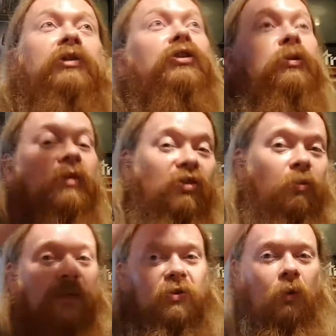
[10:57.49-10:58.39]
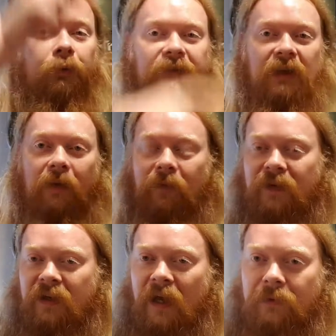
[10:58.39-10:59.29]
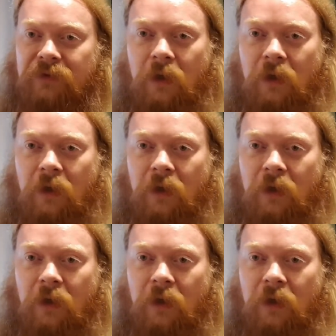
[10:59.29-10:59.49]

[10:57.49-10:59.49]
and you're doing somersaults and everything else.